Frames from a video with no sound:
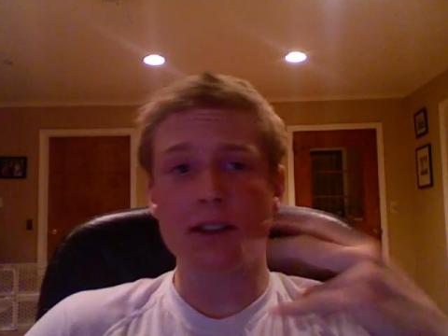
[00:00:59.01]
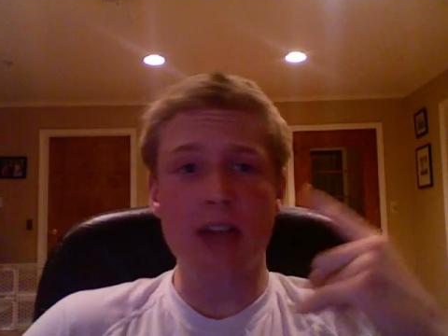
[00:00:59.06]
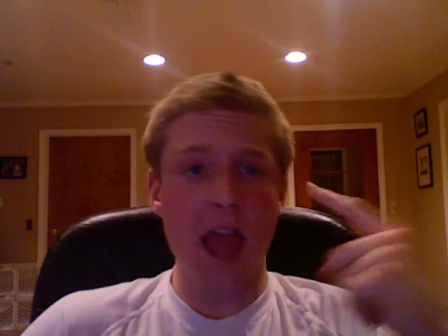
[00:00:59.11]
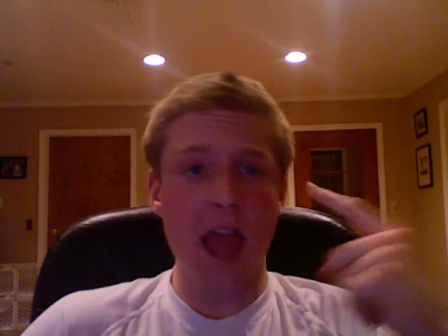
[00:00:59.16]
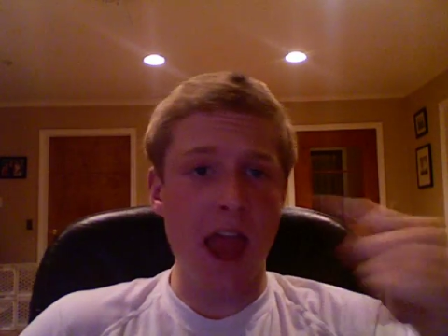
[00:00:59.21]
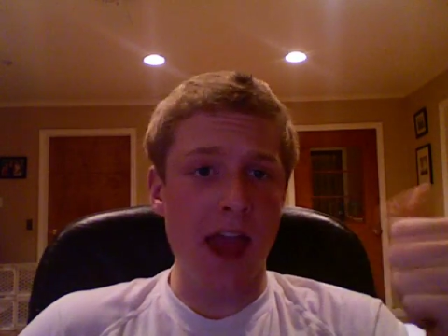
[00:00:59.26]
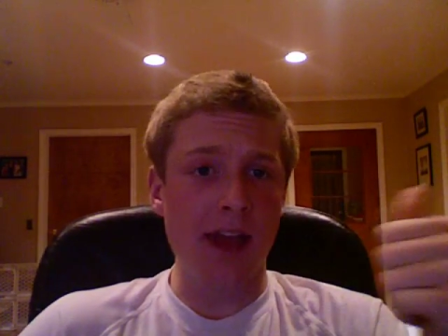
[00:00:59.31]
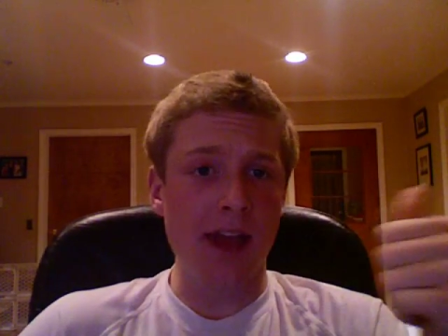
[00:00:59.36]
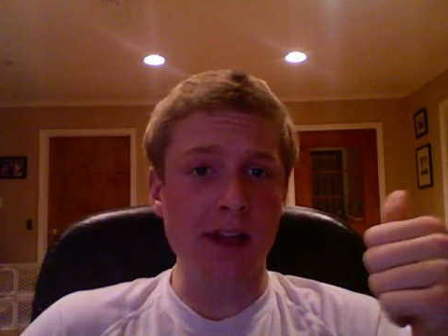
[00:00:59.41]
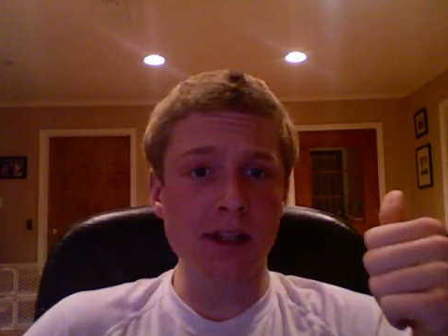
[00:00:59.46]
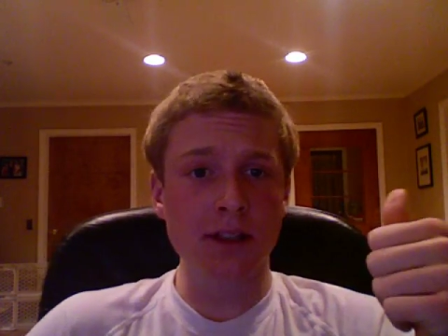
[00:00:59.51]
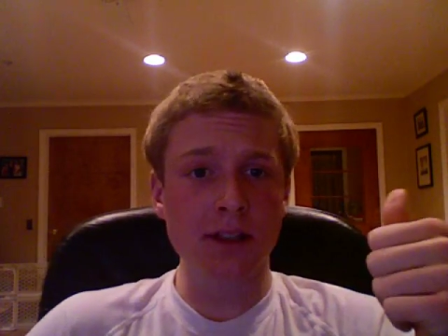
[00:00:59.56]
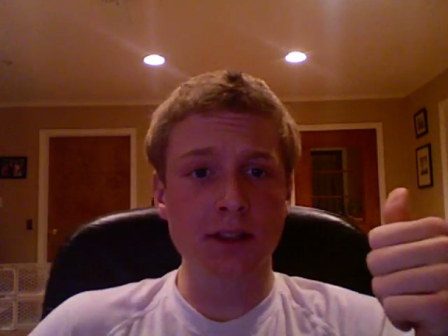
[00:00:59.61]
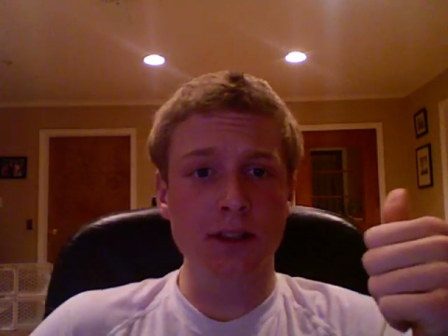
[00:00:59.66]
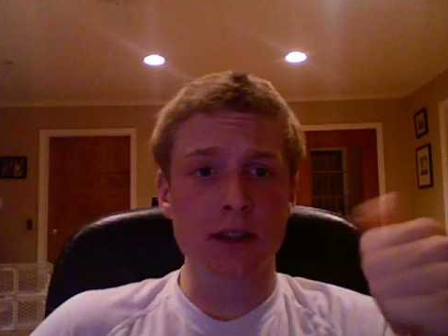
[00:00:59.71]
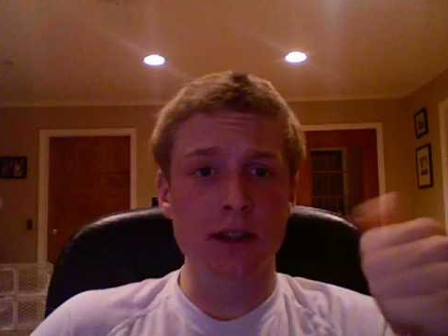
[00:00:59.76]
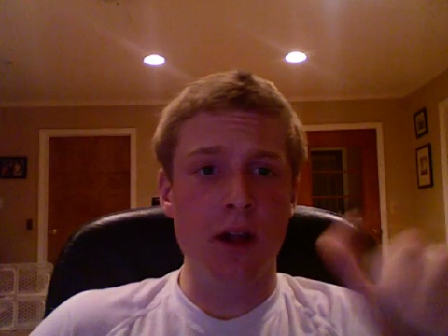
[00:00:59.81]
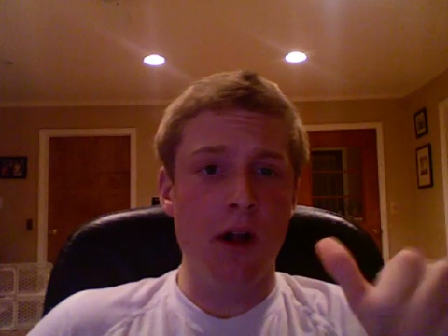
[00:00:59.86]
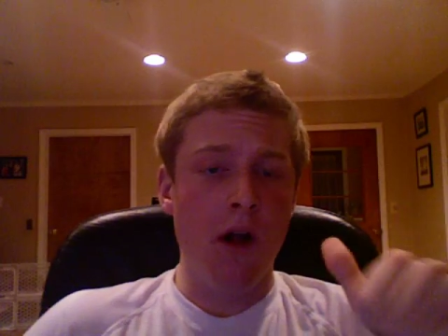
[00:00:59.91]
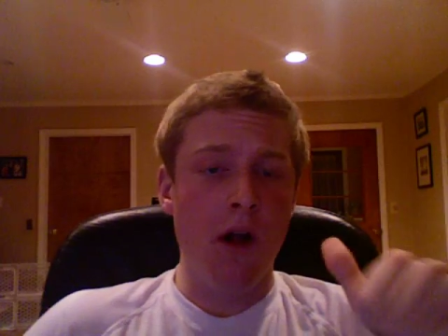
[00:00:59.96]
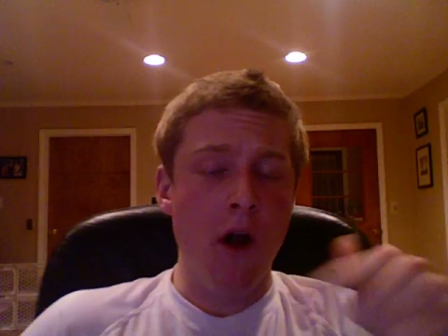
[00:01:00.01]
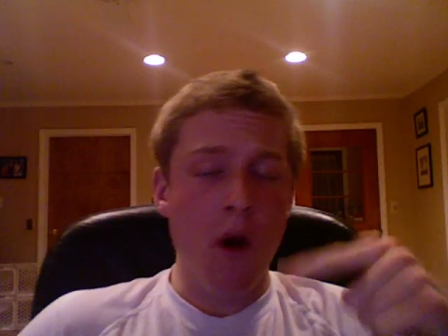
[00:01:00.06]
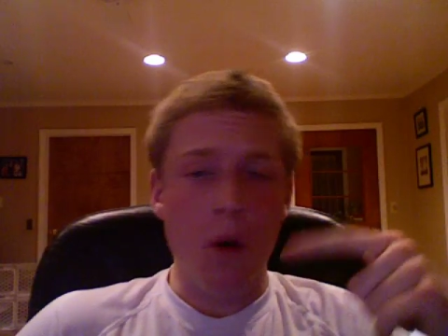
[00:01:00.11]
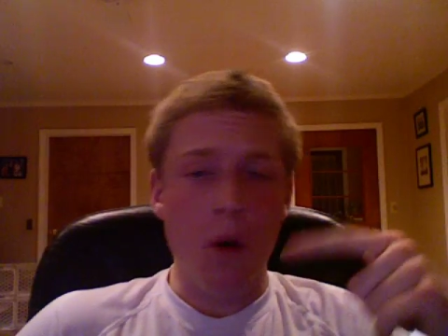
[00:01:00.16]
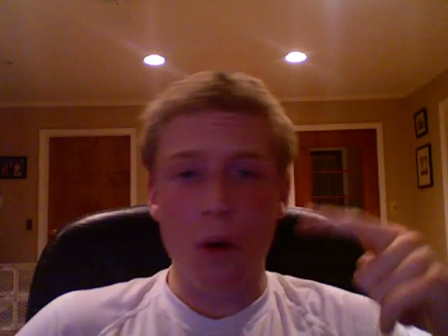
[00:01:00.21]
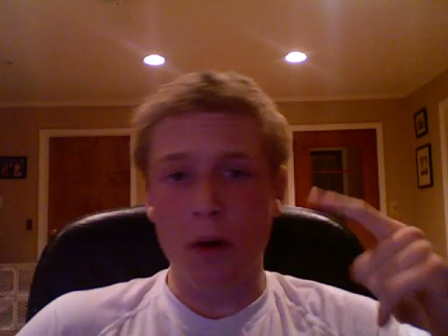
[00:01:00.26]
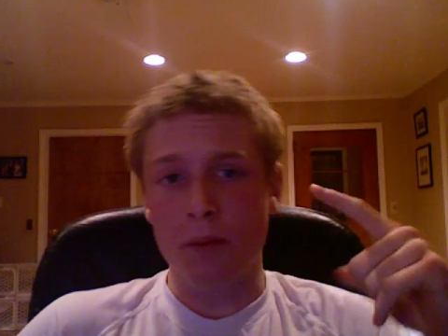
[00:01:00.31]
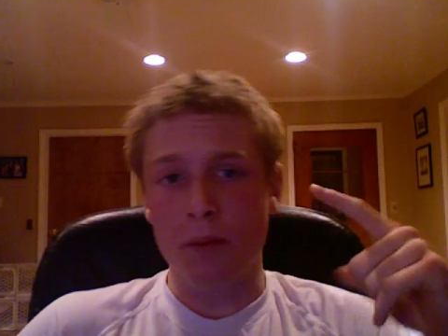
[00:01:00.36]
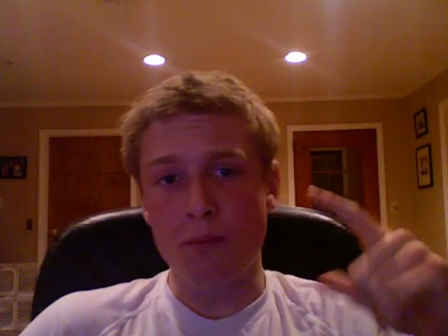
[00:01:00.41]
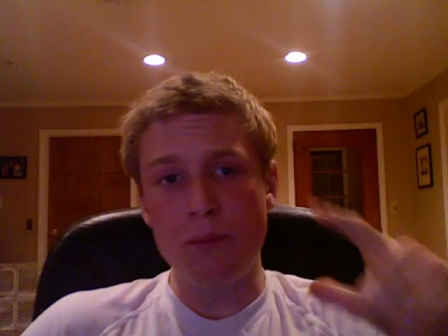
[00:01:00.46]
A,
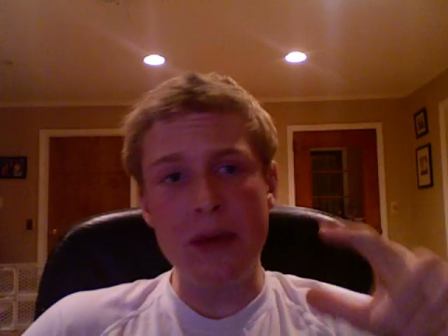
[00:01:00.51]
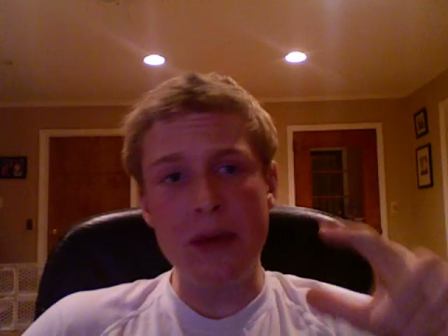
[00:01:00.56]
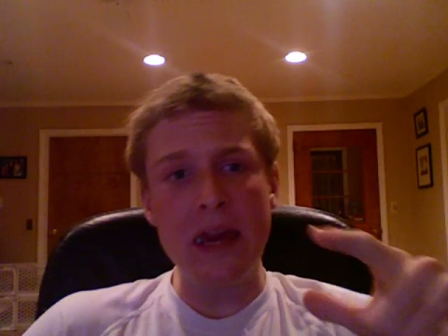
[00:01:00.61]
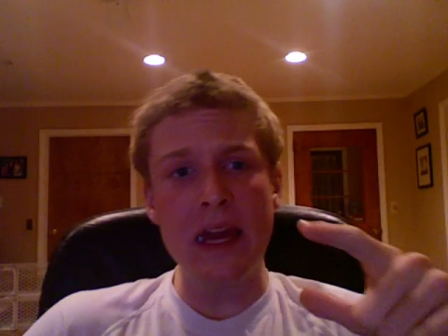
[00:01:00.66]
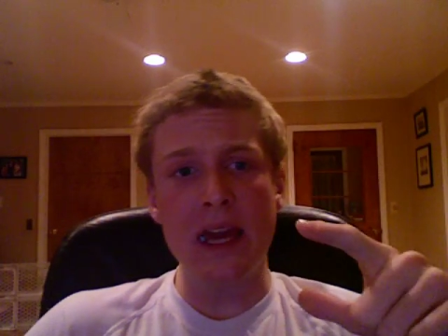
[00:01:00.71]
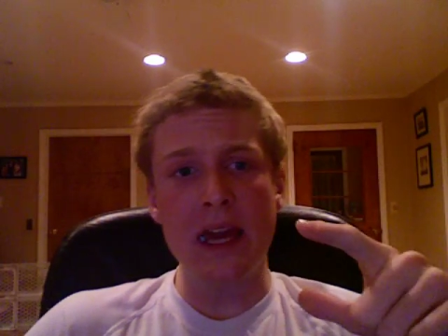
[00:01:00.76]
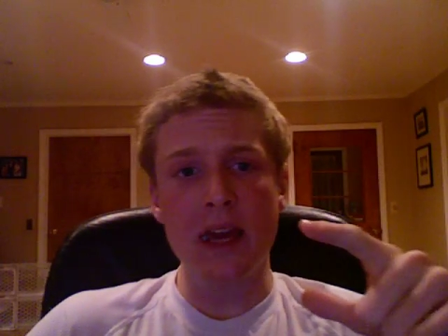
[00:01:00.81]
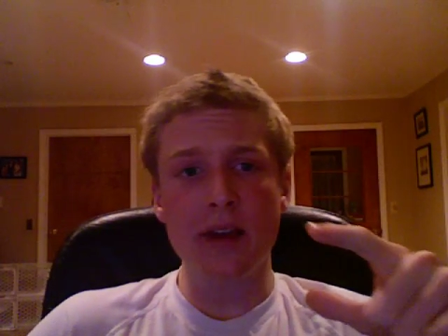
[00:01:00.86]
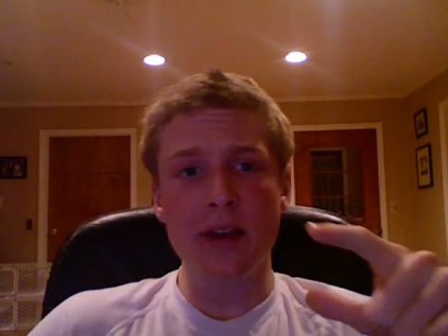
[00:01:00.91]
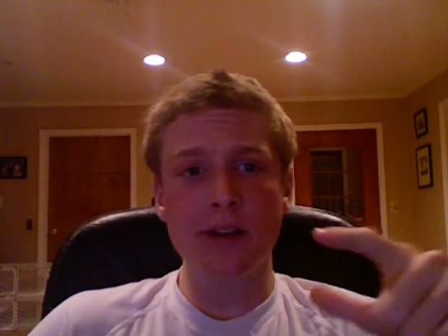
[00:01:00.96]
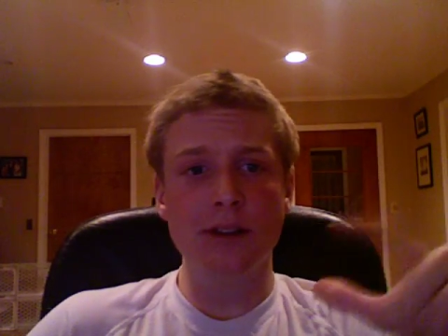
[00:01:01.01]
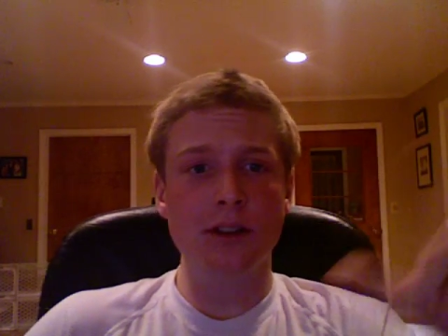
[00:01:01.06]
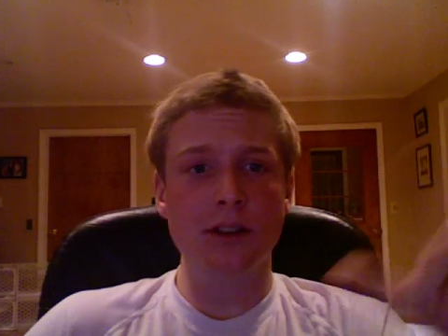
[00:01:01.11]
or B,